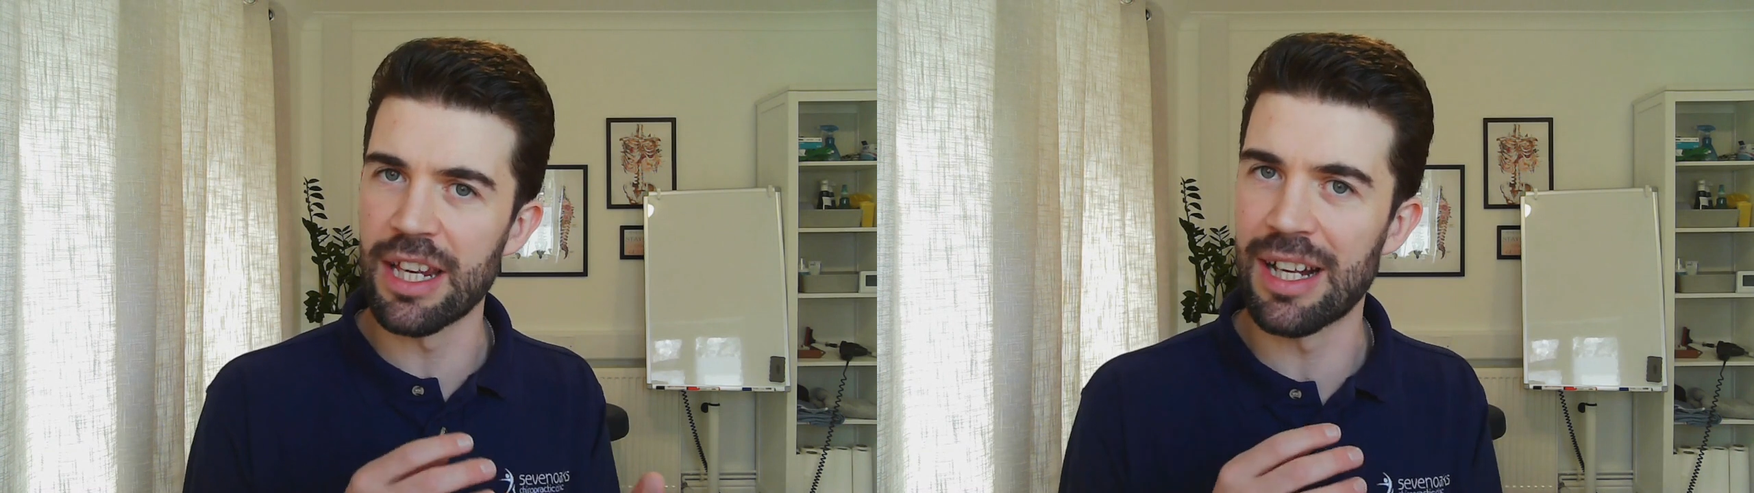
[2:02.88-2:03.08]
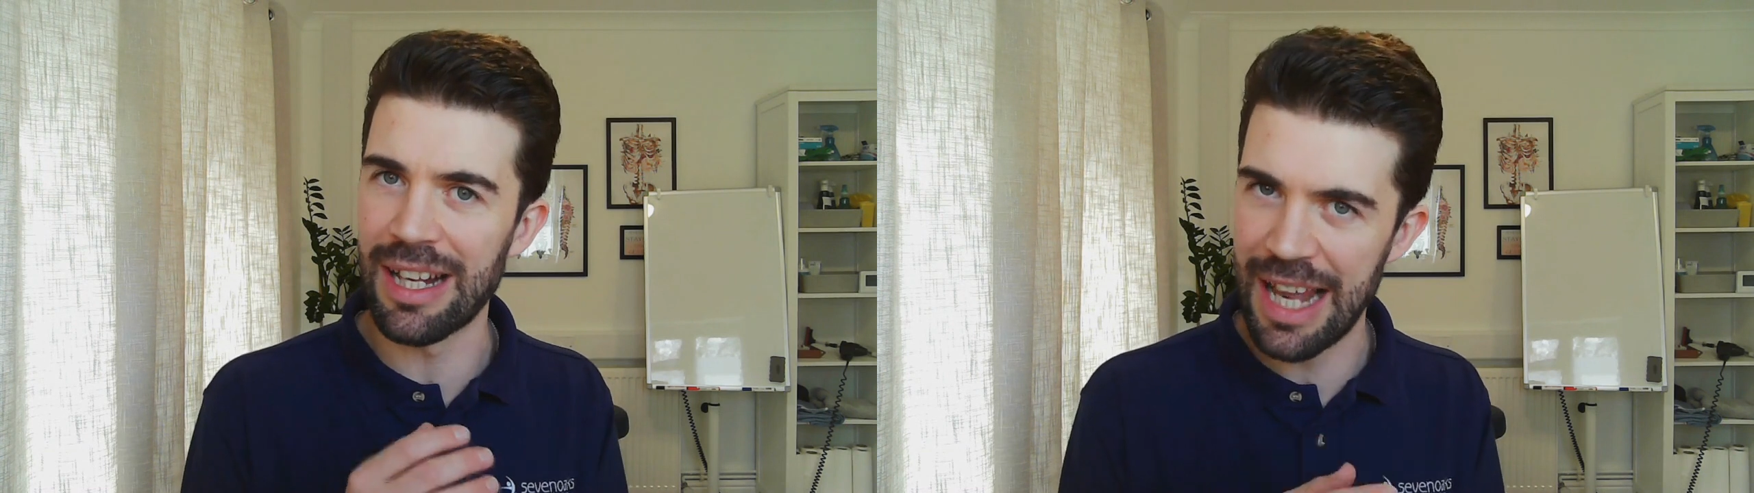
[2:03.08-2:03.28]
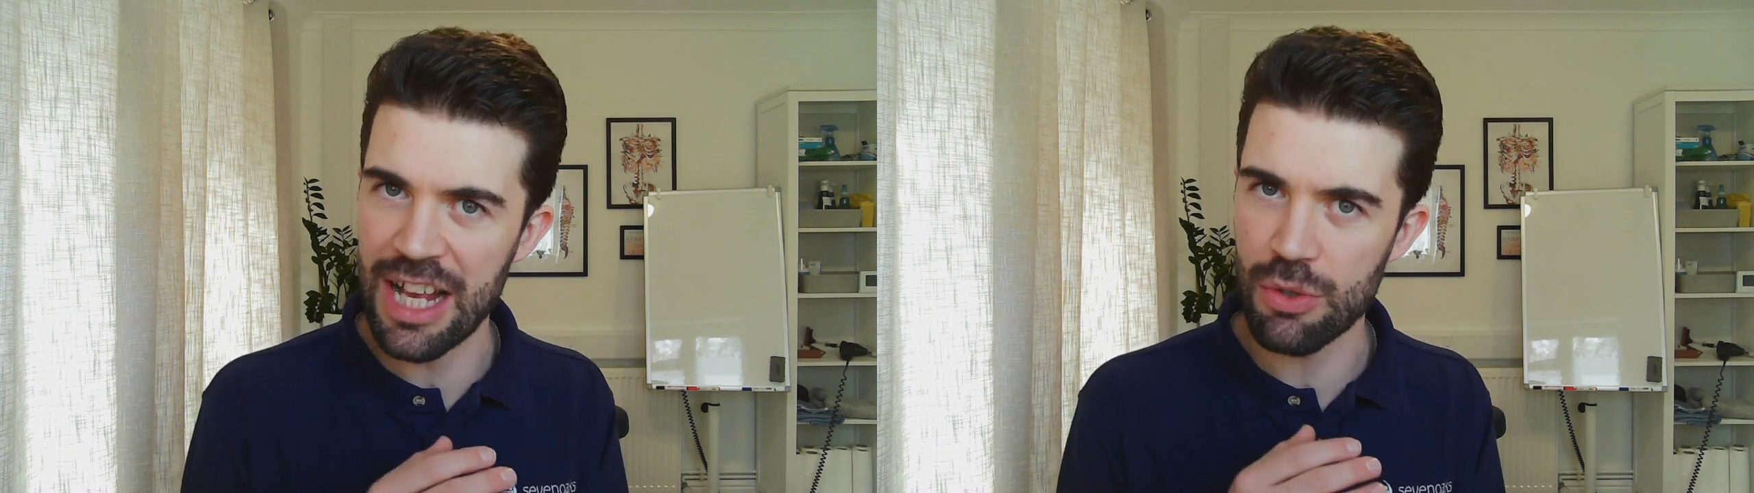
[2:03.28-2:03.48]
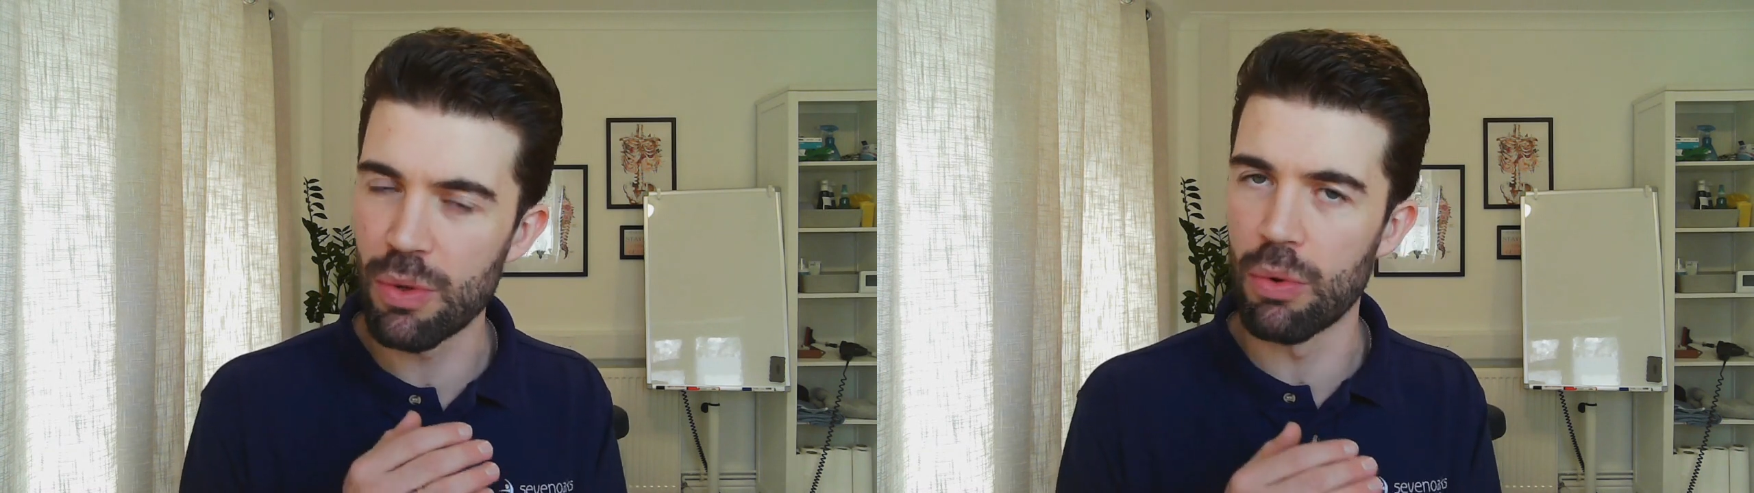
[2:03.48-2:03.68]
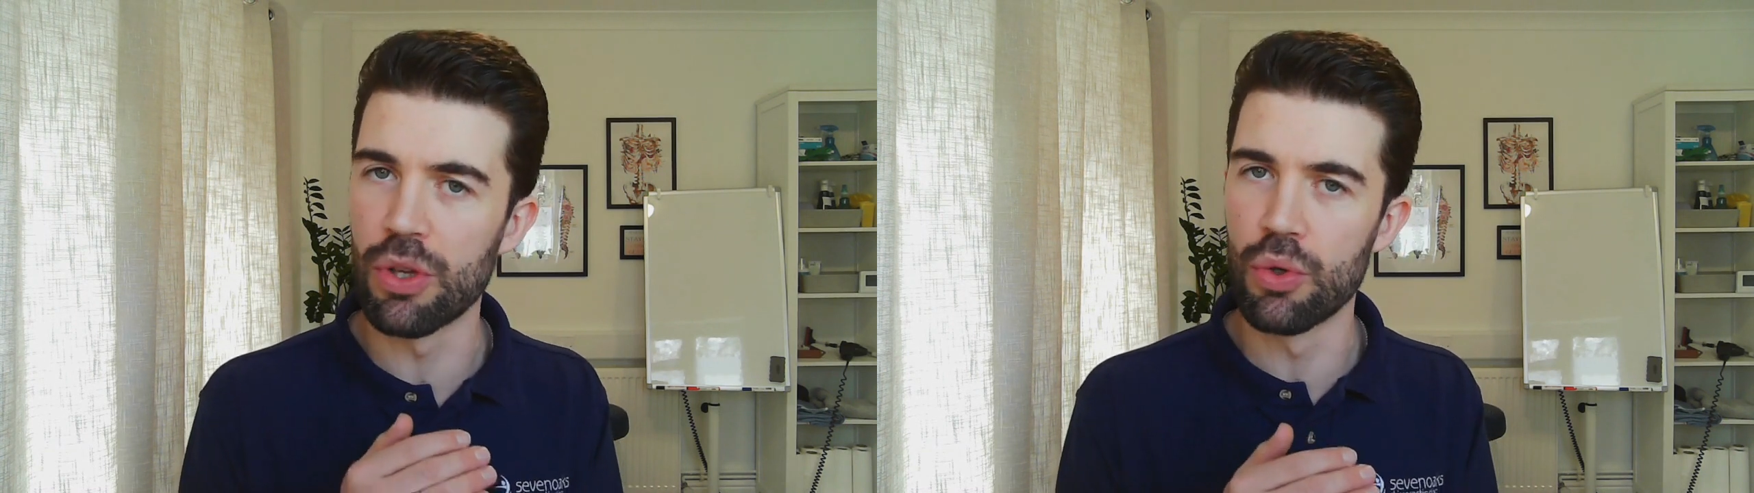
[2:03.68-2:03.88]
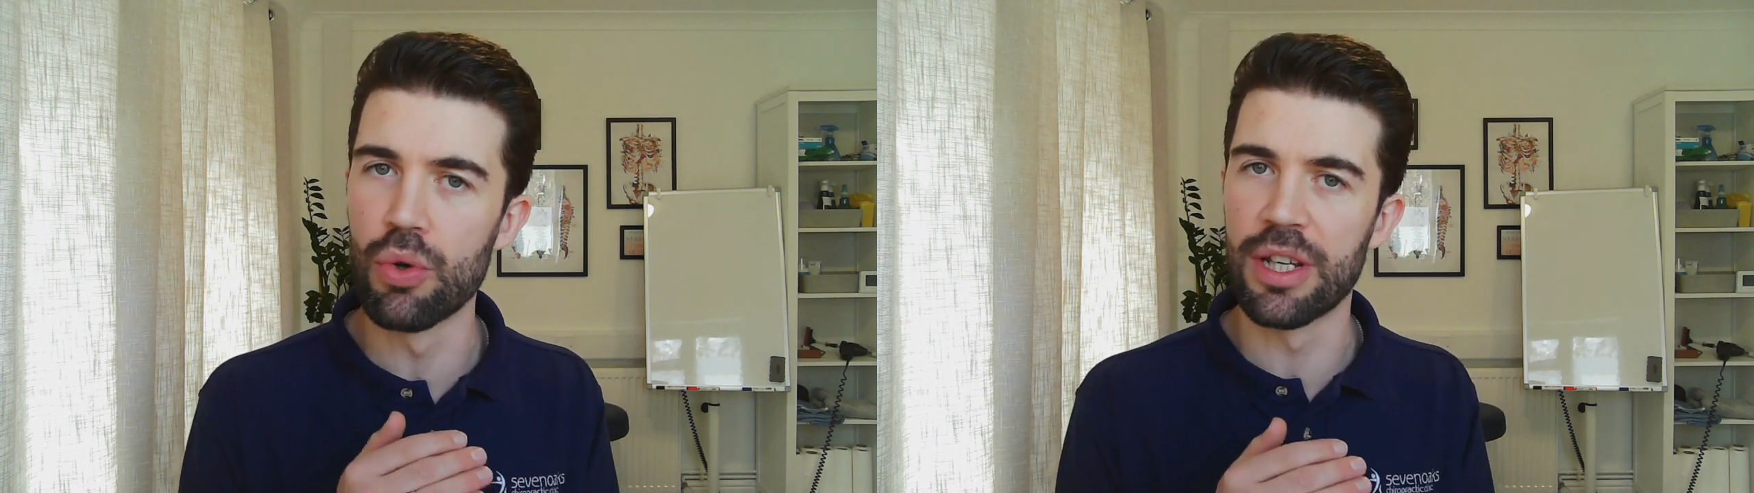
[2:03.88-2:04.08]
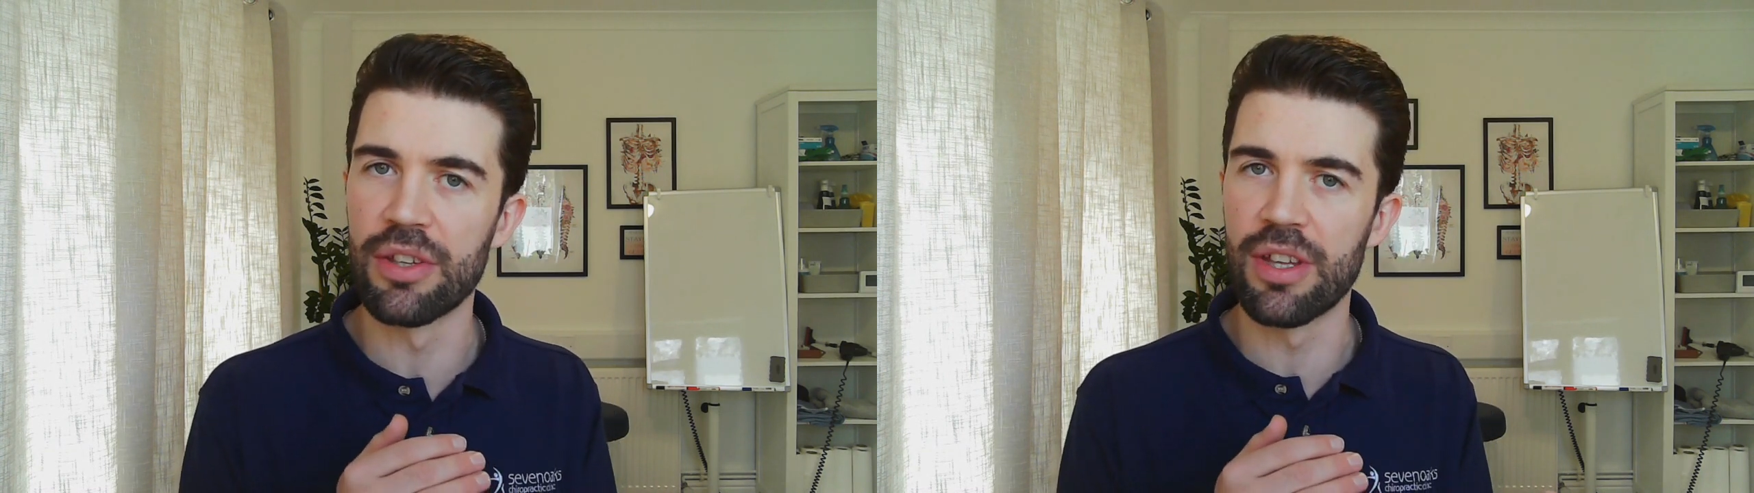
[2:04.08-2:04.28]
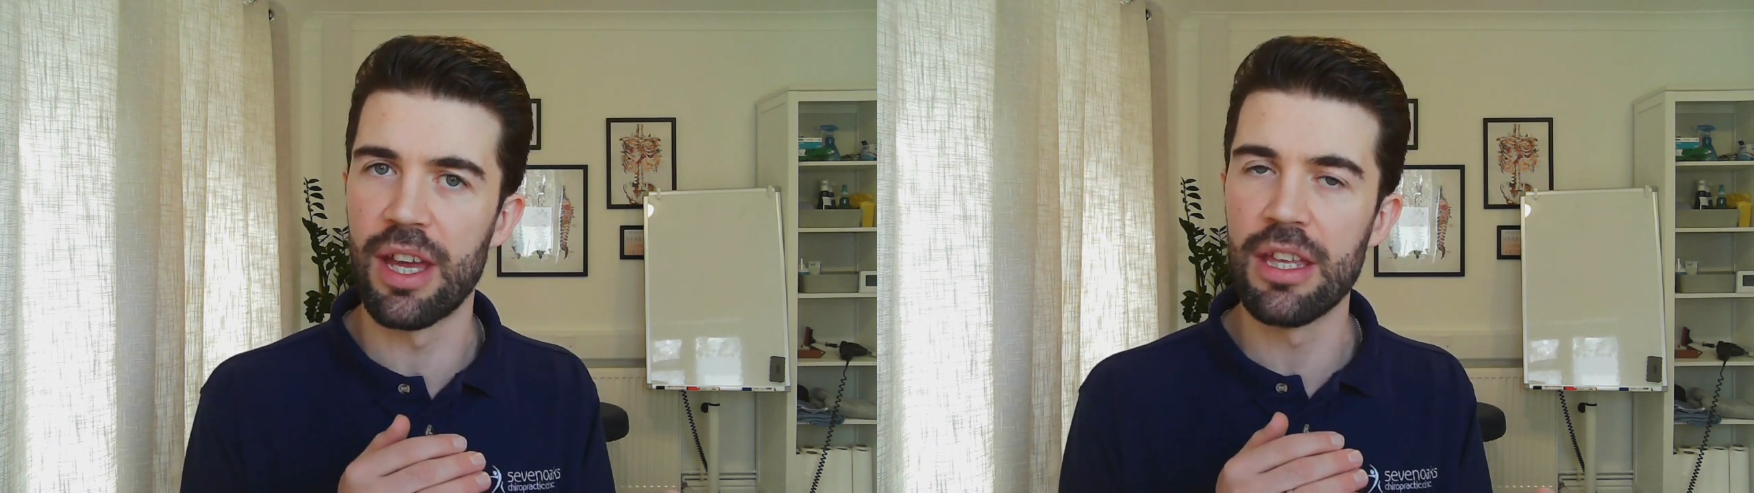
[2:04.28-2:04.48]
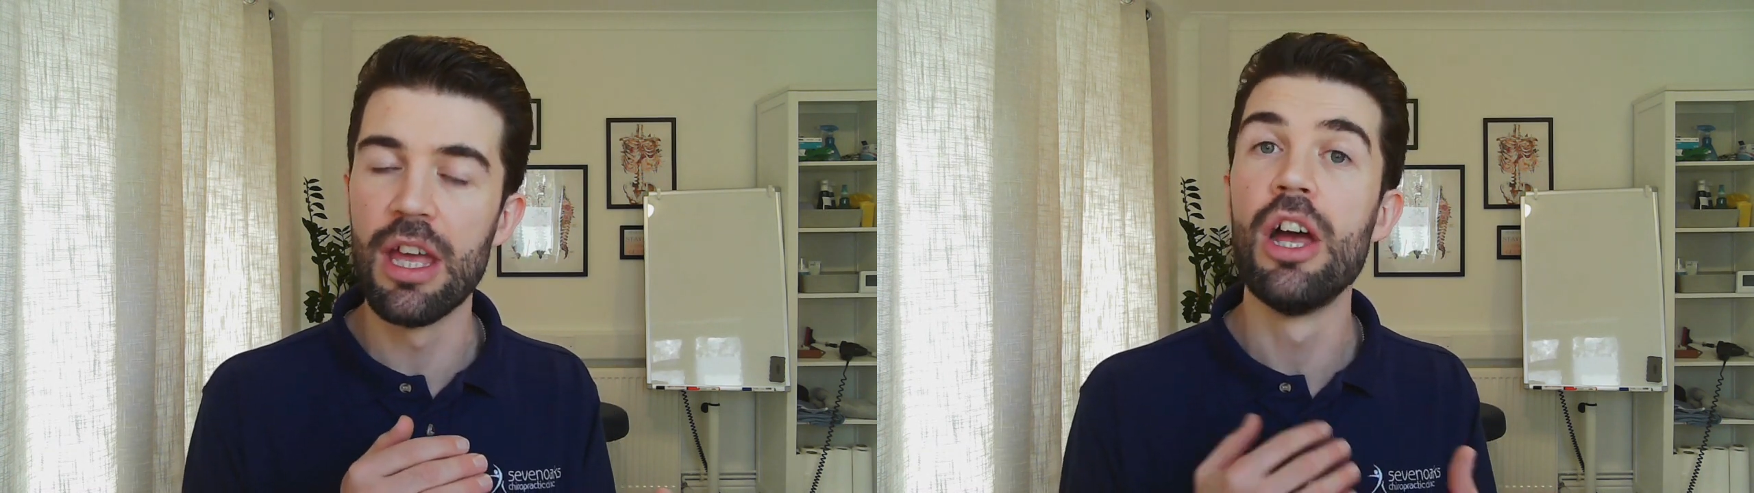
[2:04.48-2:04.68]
to clash with what you're going to say,